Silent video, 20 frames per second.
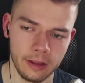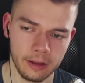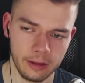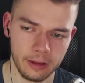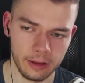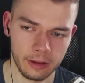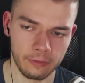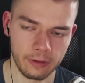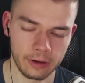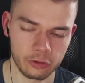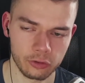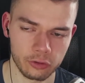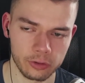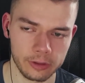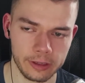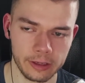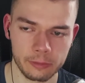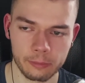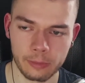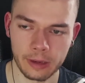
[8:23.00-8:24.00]
eventually
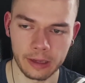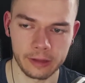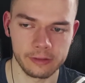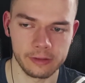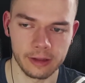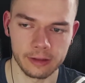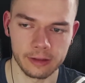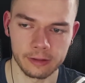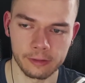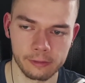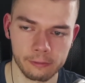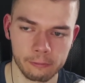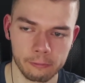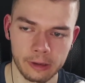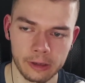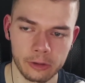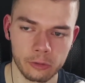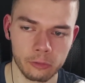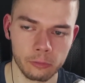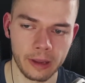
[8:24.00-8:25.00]
it makes sense
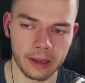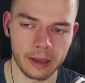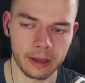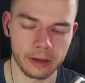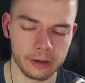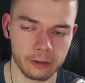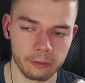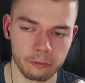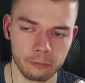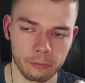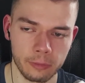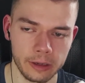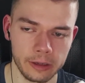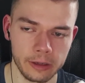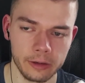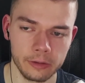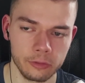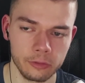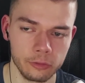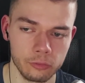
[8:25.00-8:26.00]
when you make enough
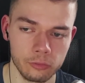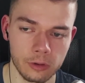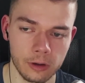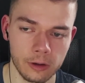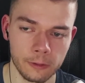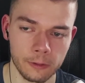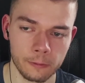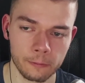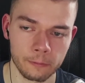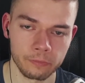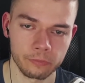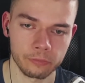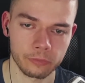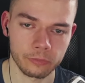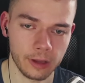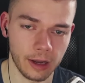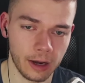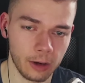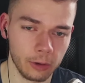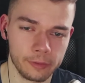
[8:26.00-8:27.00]
money to
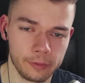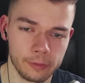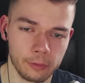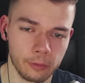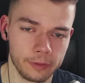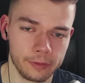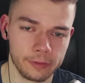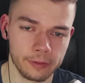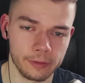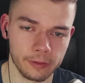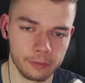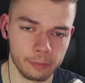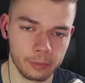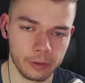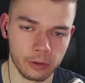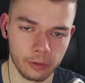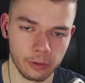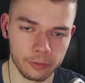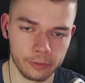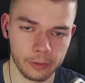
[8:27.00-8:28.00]
outsource this,
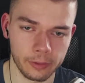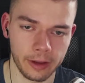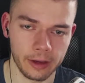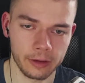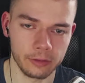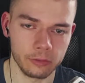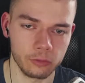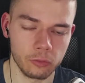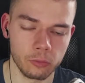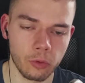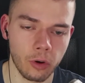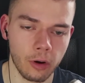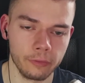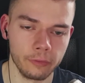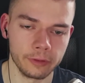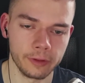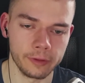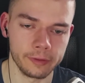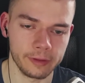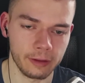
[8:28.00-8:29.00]
because you can do more of
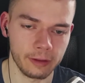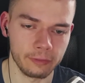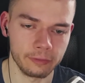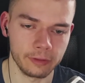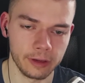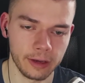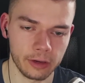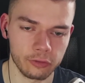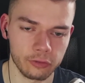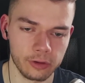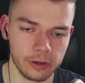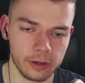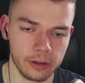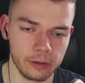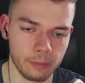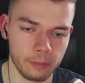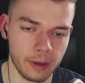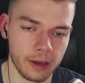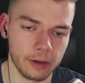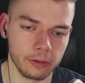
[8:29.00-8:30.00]
the stuff that actually
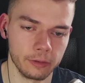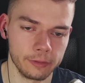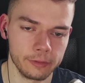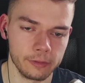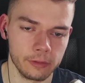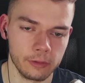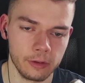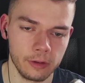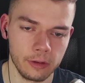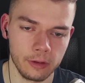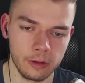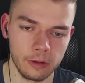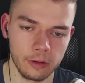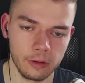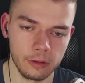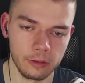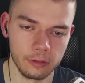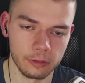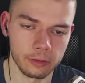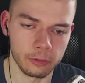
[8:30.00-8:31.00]
matters,
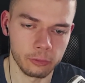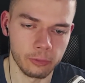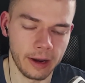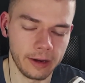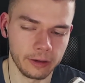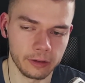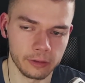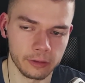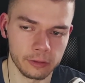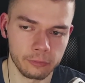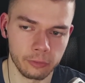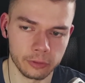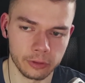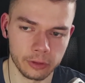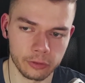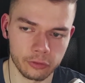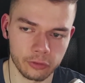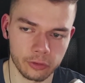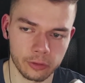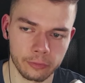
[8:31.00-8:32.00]
creating the
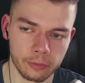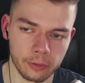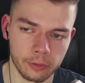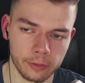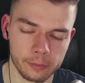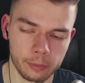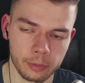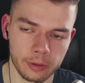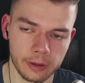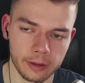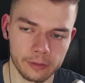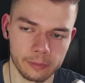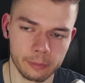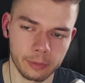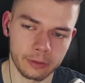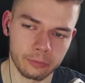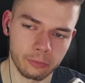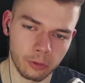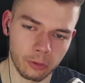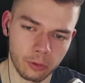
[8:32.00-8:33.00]
footage in the first place. But
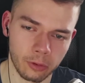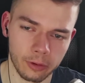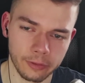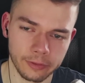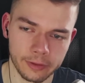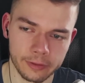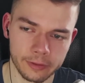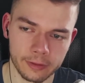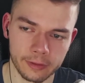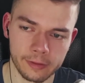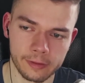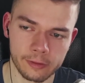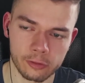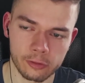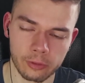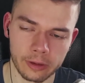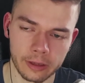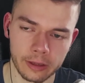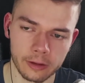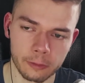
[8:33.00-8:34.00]
for courses, it's
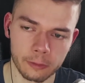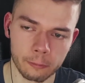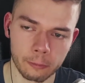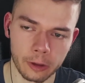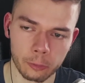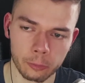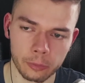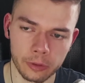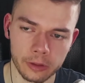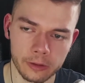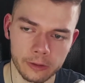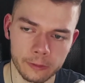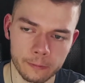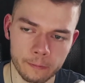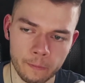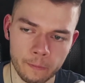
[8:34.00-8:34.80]
tricky, in my opinion.